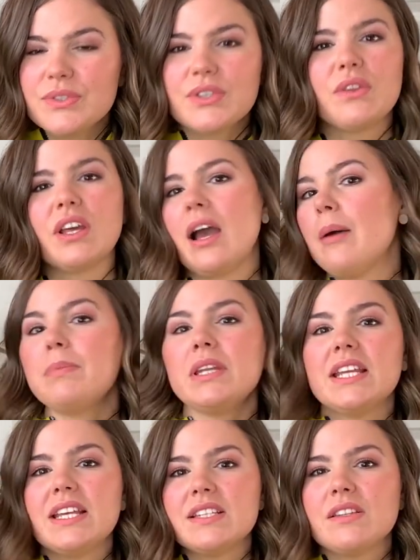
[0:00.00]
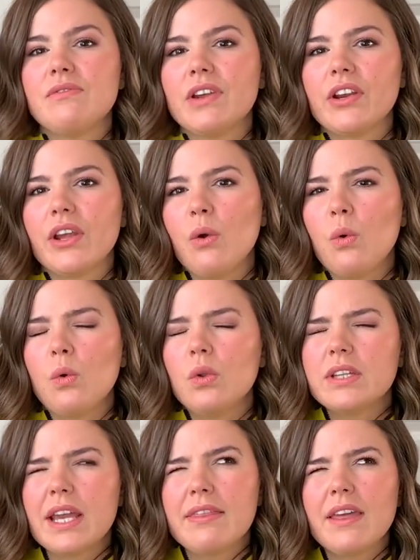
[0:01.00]
So the company isn't very
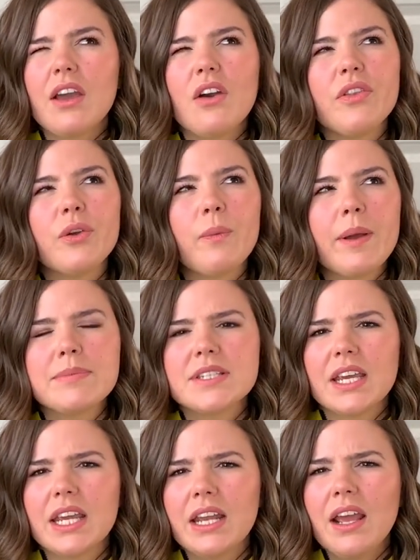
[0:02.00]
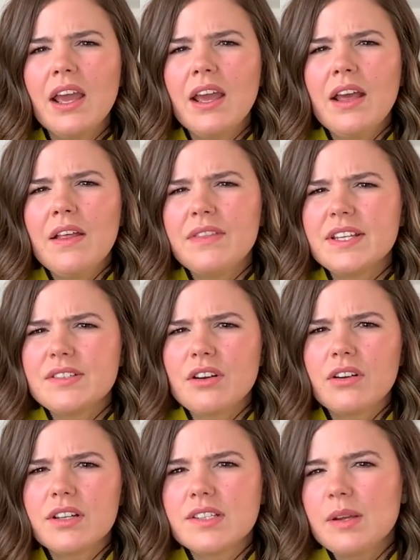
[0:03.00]
old. I think on their website, they
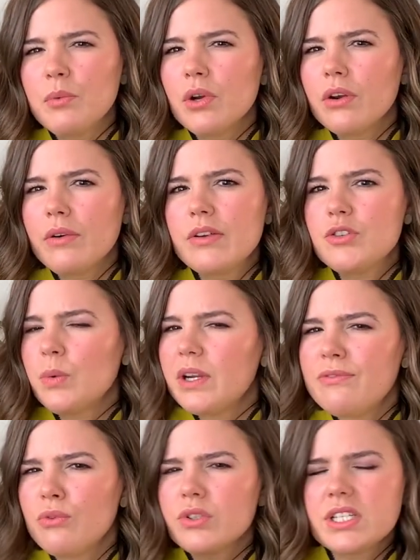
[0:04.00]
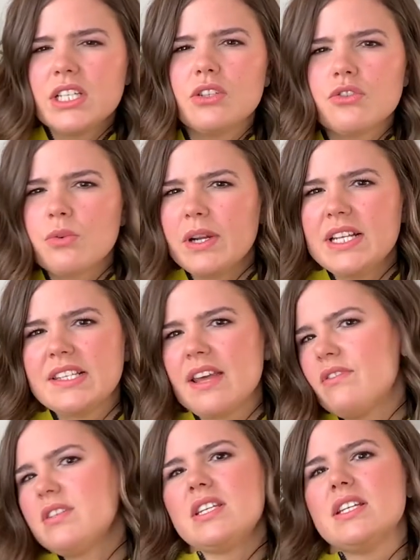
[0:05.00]
started somewhere around 2014 or
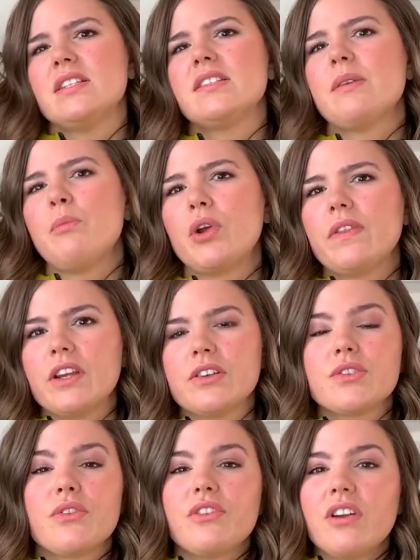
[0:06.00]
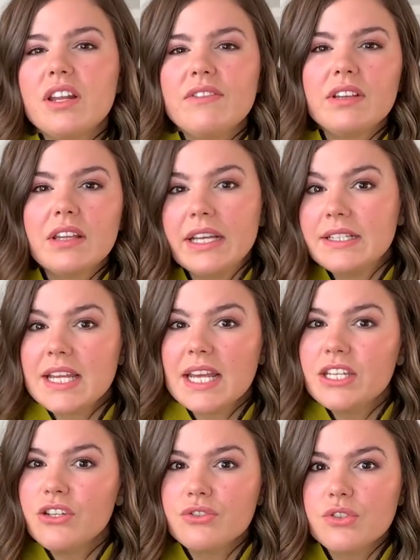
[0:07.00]
2017, somewhere in there. So they're not even like
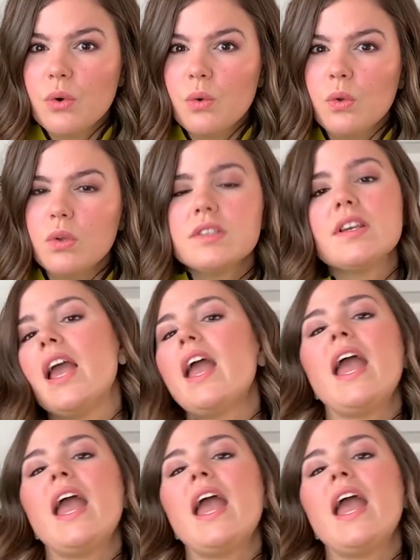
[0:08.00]
10 years old.